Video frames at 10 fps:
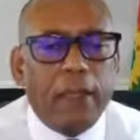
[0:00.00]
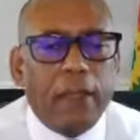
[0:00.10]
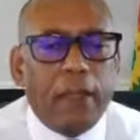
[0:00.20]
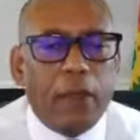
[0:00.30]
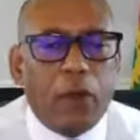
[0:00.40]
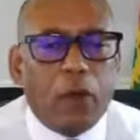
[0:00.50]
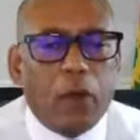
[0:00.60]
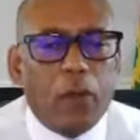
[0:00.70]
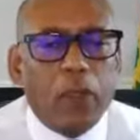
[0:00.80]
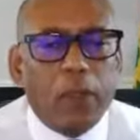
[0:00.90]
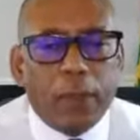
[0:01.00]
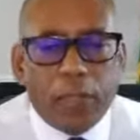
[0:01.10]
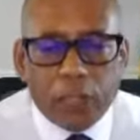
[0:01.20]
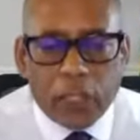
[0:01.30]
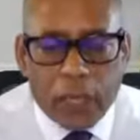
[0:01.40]
the Oromo
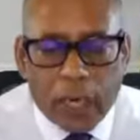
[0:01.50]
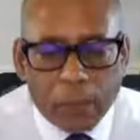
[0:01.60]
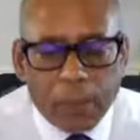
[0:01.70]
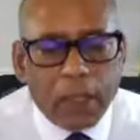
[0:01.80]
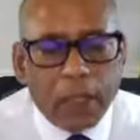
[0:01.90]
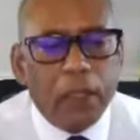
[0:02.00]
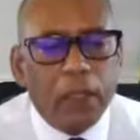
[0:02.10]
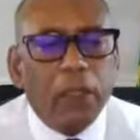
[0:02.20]
Liberation Army,